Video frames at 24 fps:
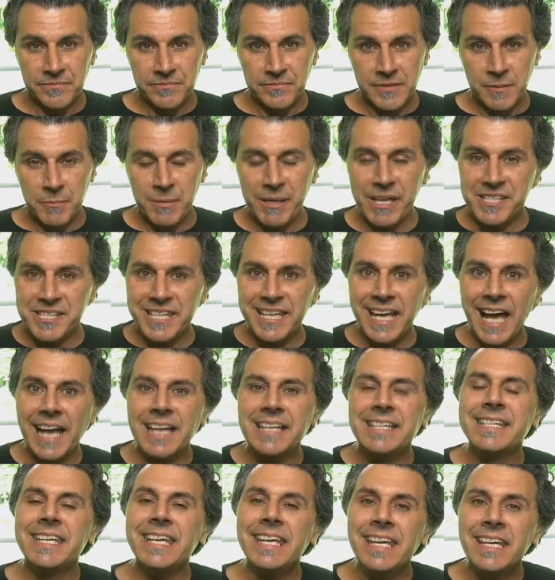Because the
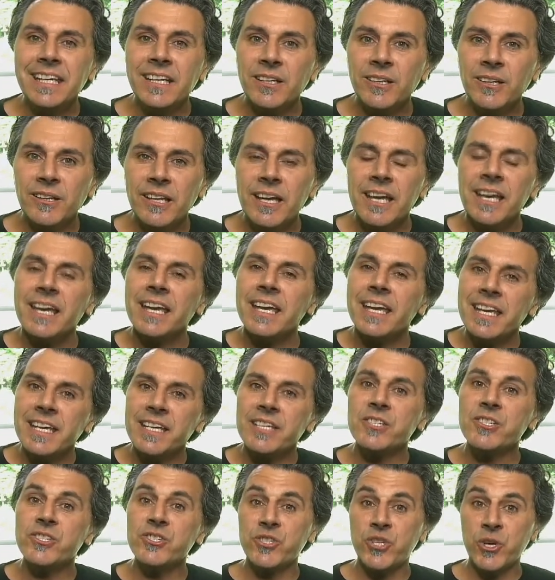ideal
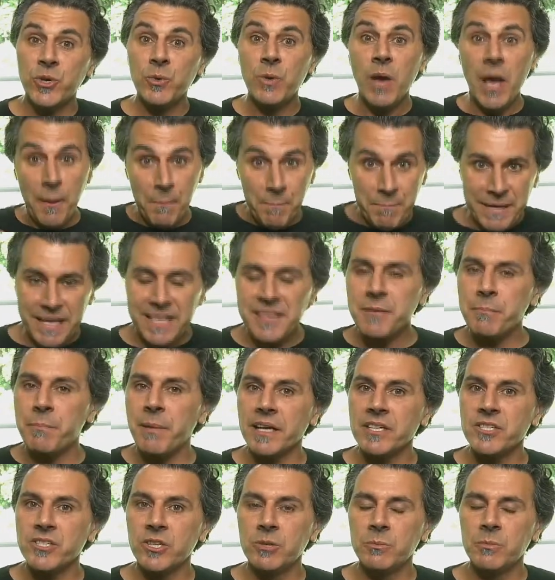is to be the
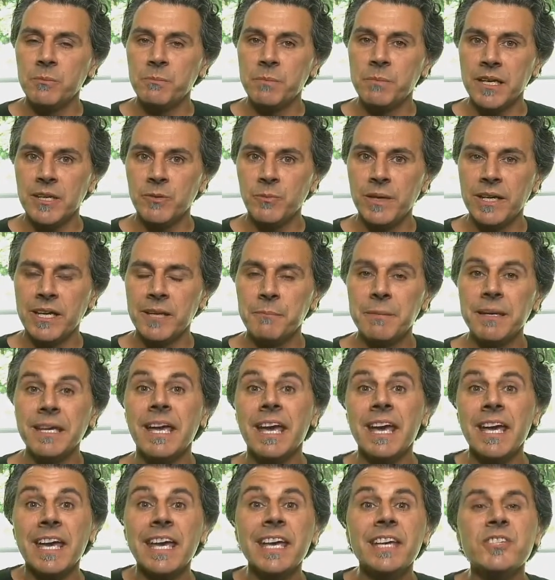best human being we can be.
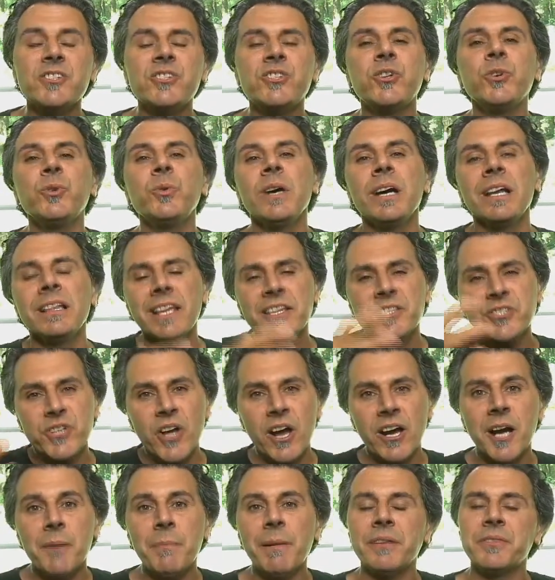Let's
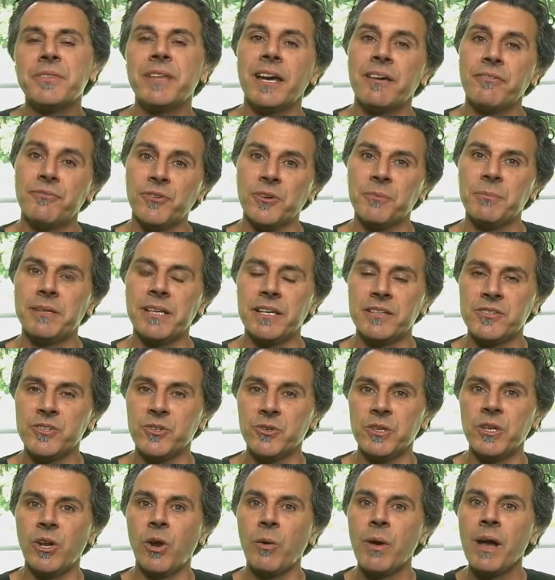talk about that for a minute too.
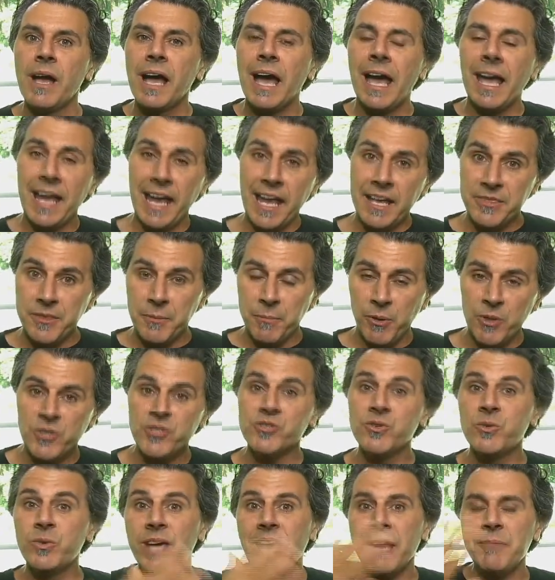The
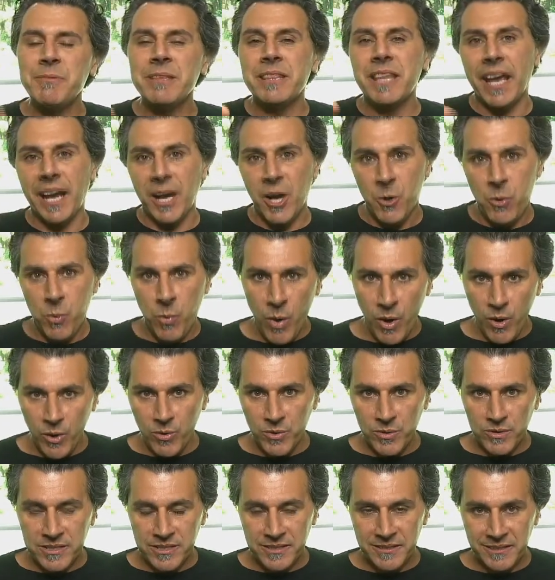person who gave me that
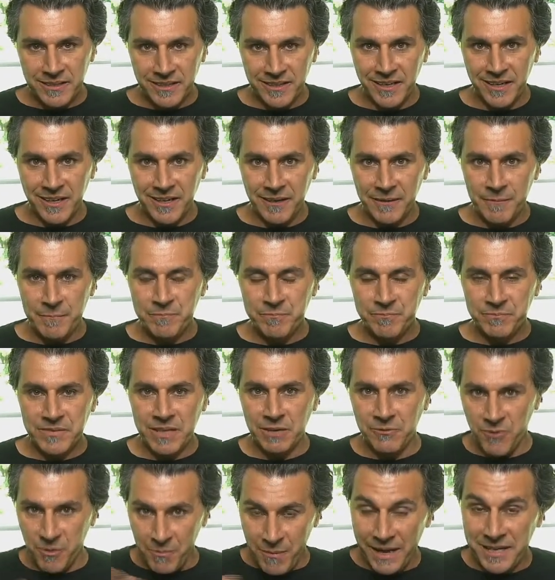quote, that
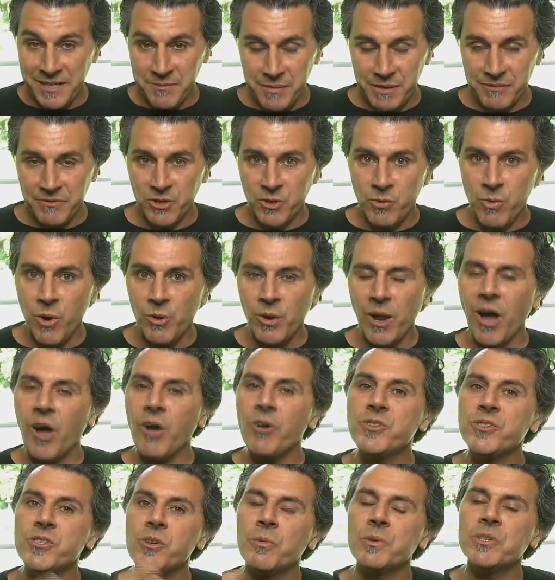reminded me of the quote,
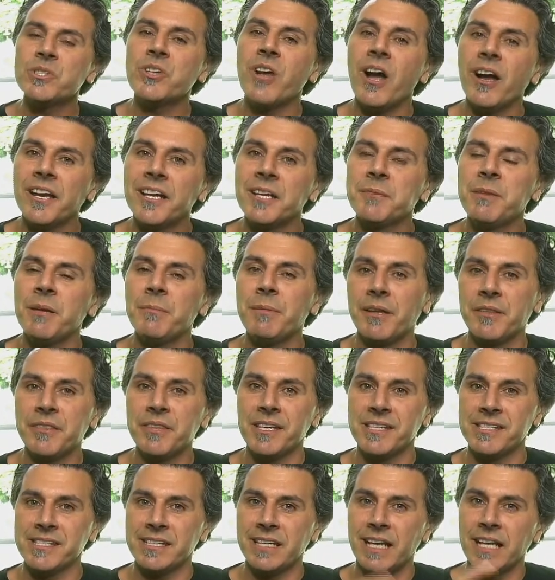also was talking to me about
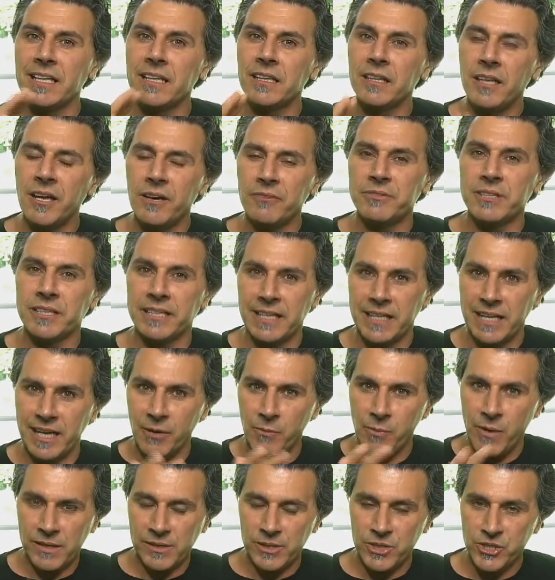this, and I loved it, and I
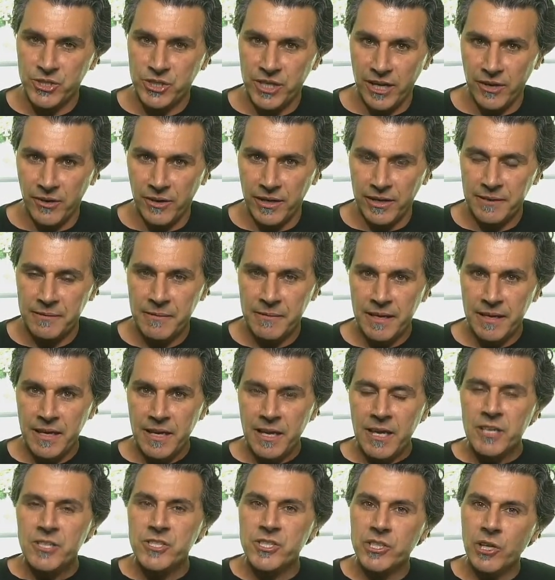want to share it.
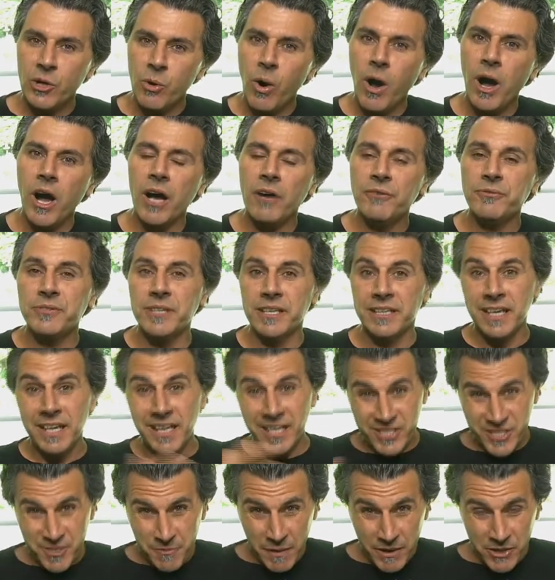So often,
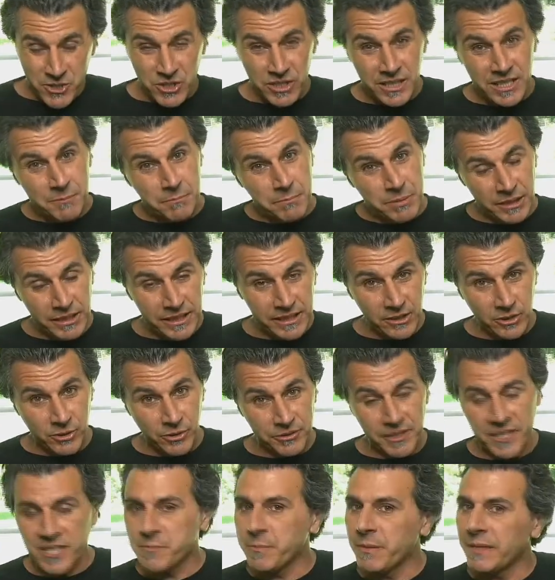especially in political
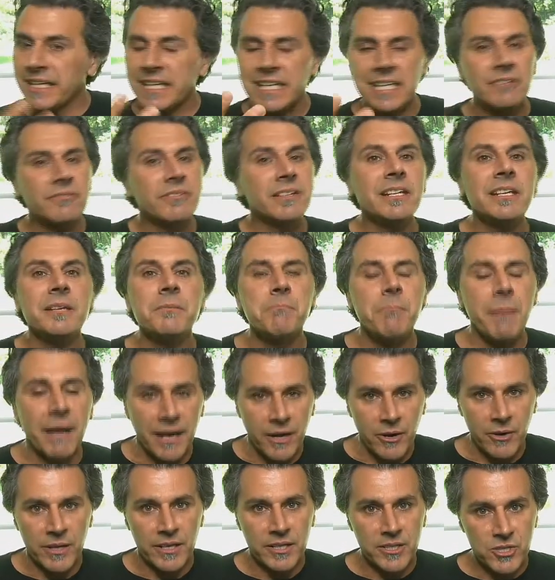things, but even in
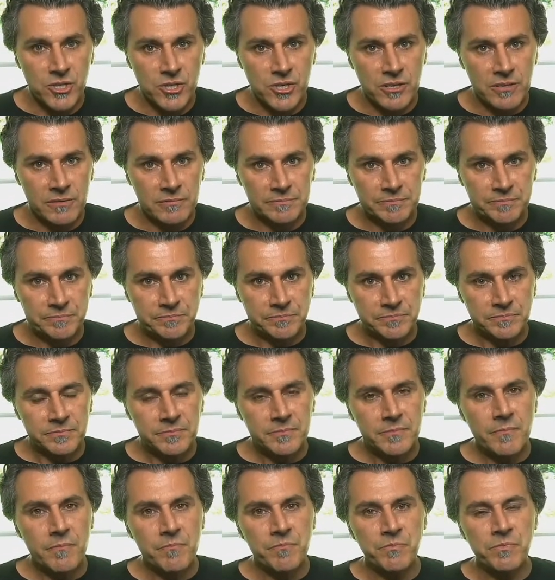marriage,
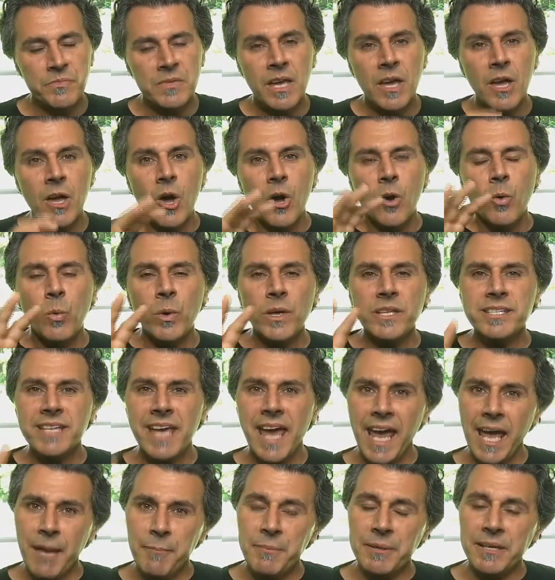what's
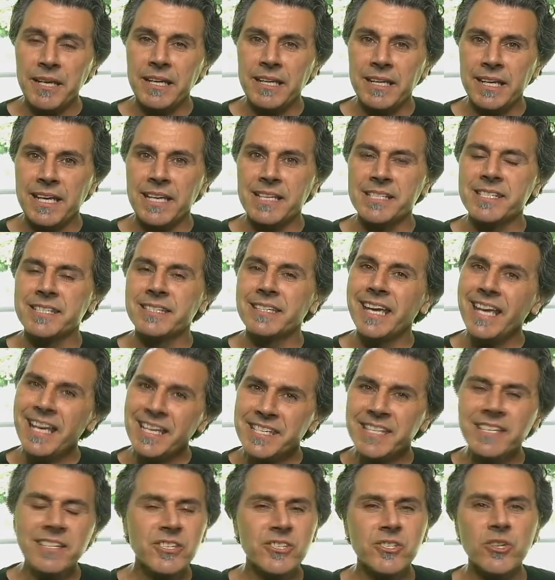happening
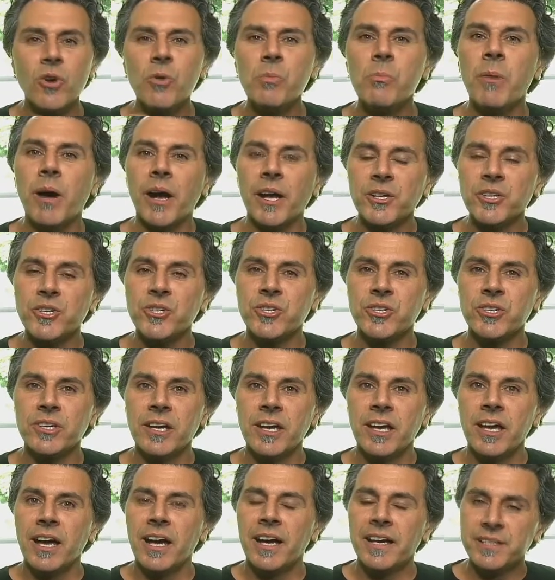isn't so much
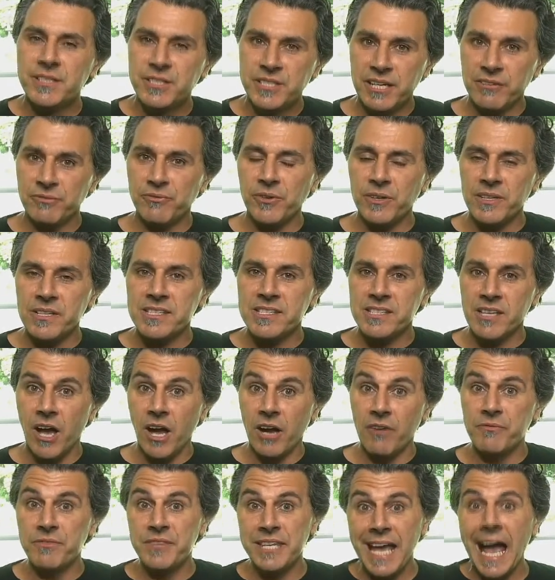a difference
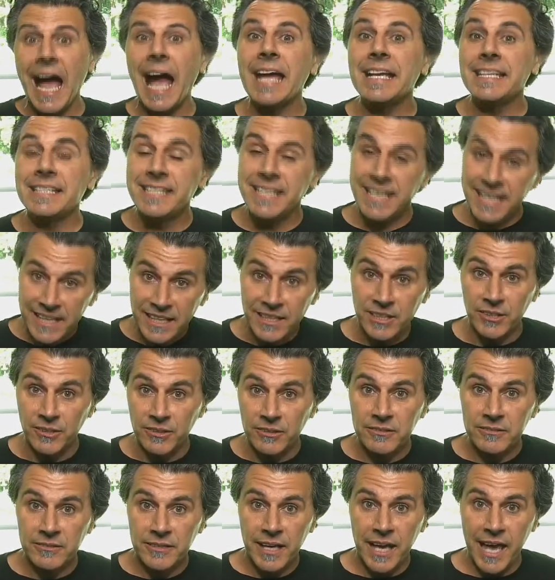of the
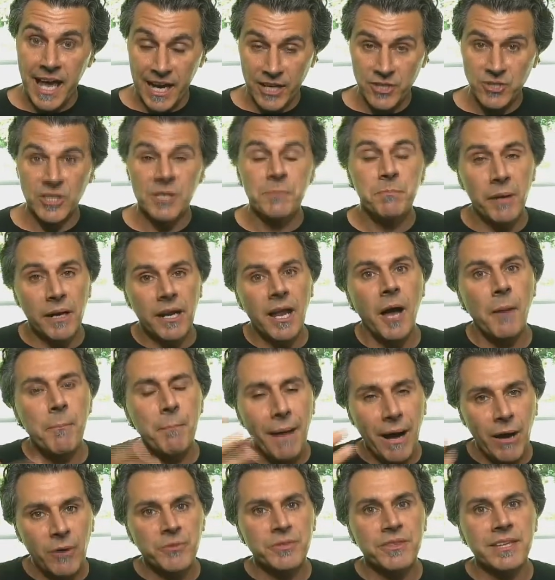ideal, actually, but
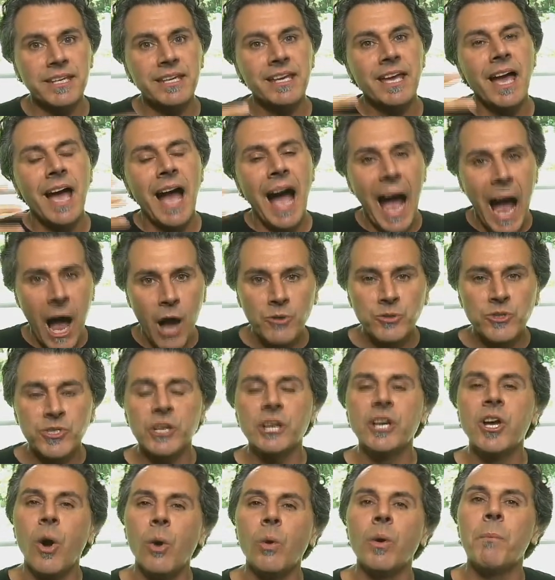about the how to
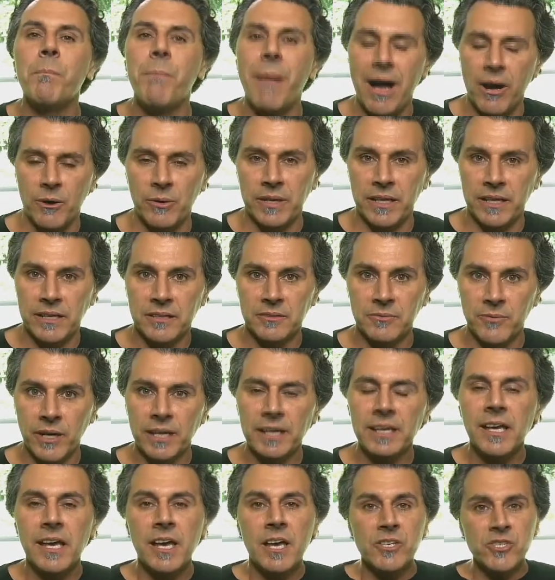go about it. Right?